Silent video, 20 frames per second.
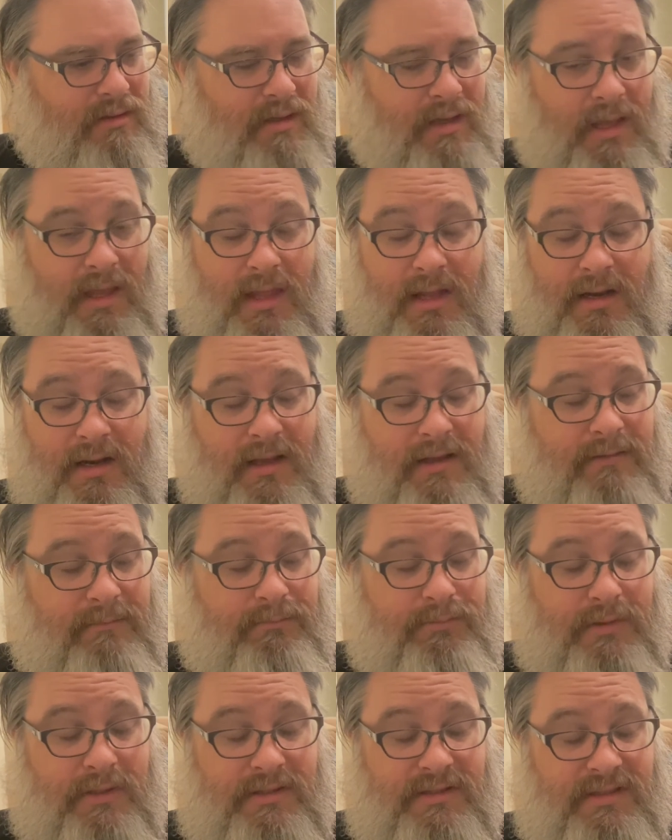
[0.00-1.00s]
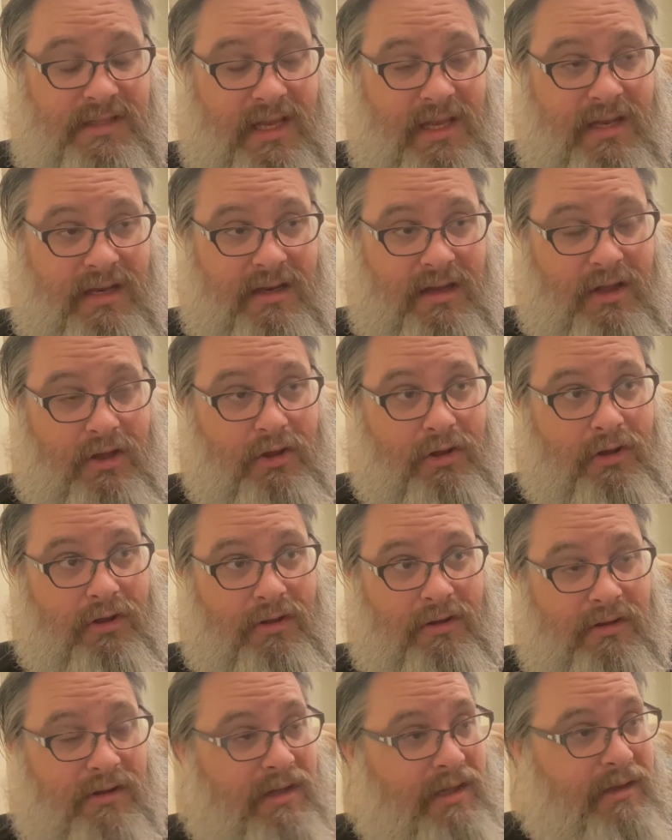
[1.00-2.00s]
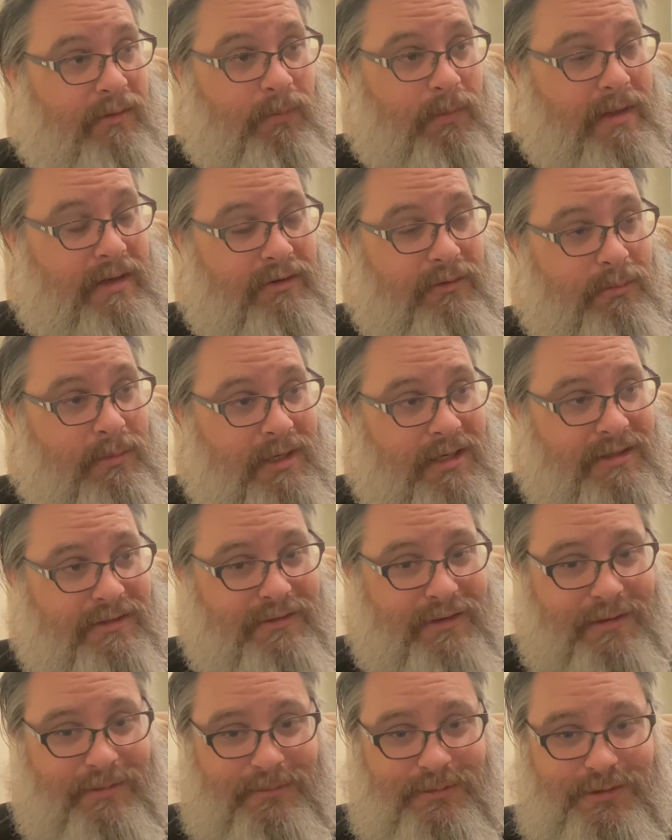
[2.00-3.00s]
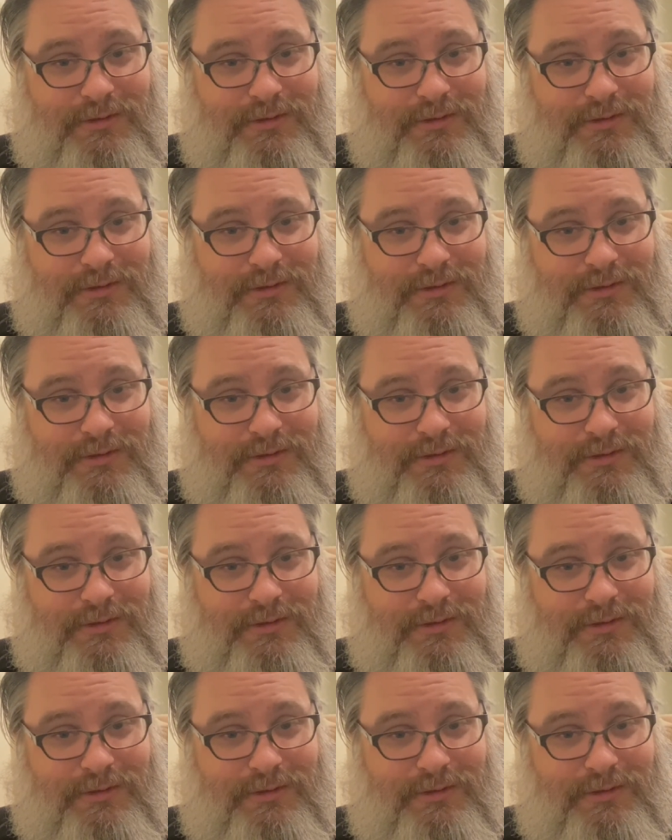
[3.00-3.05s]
and I've been saying, like, way too many times.